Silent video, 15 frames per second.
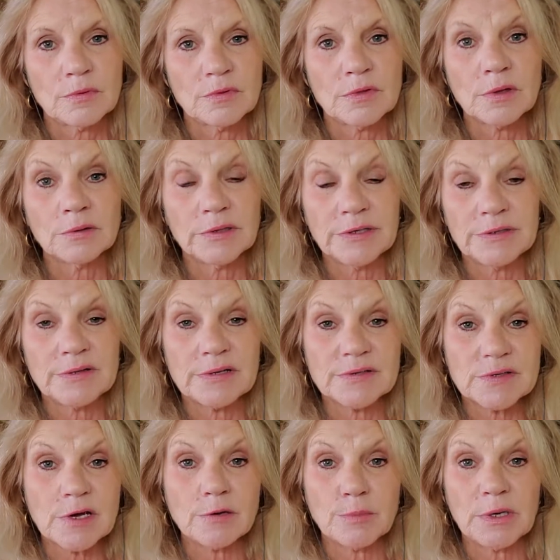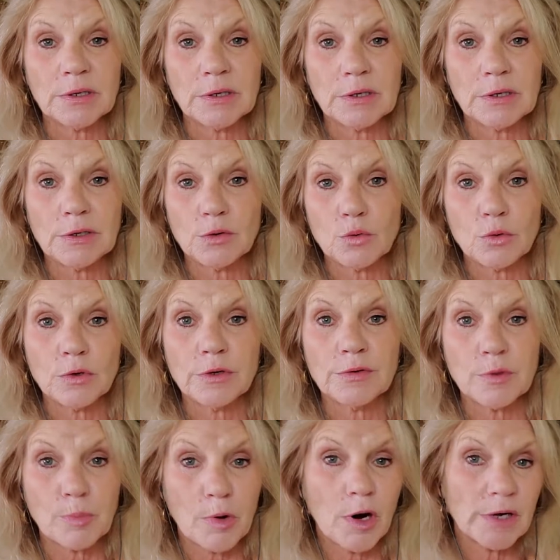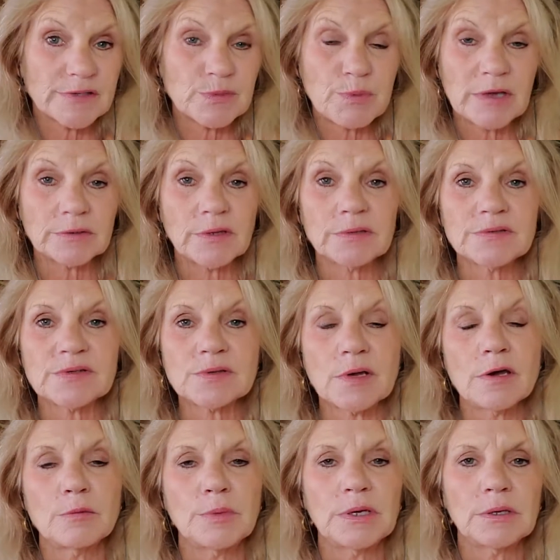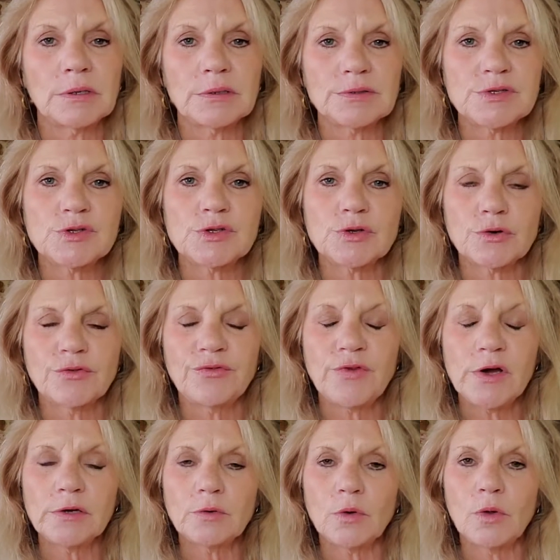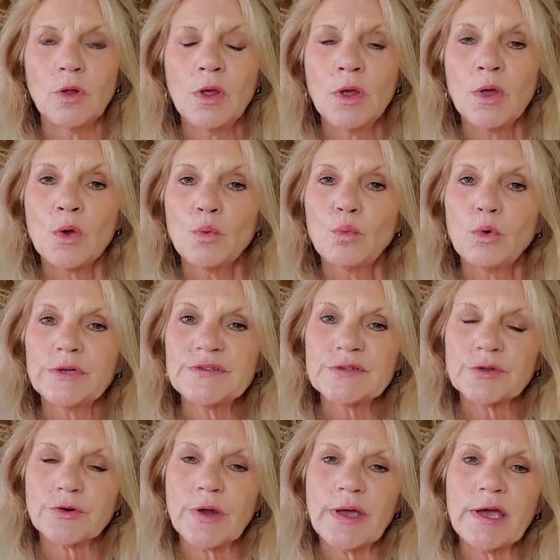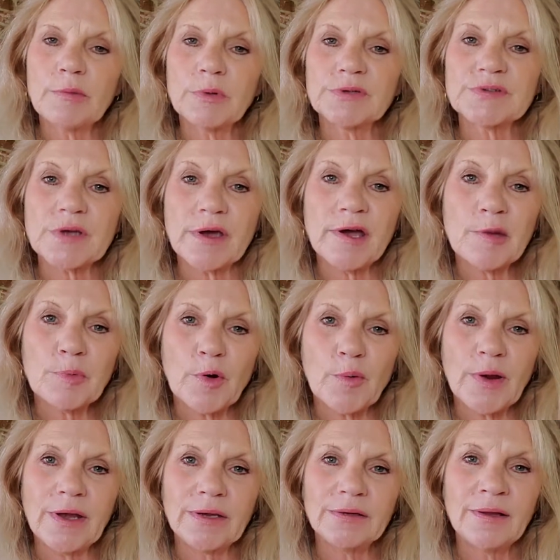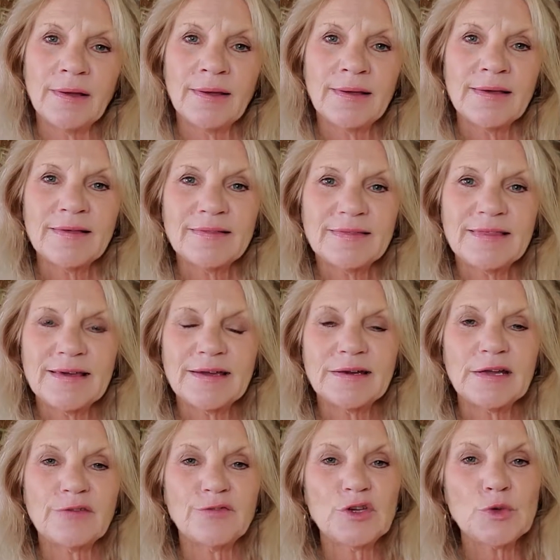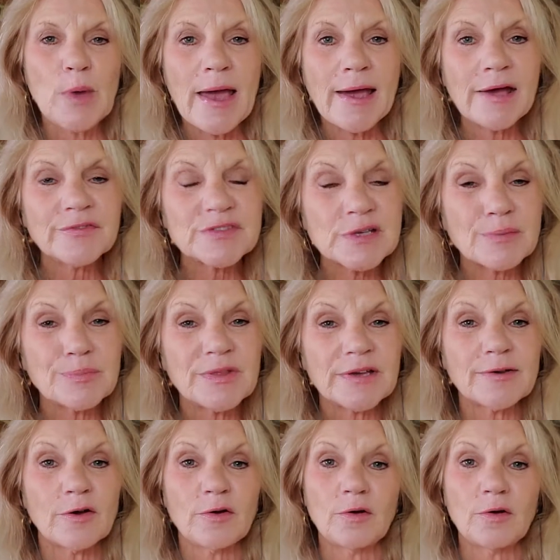the lead that's coming in or the prospect that's coming into your funnel, once they're able to upgrade, then if you have something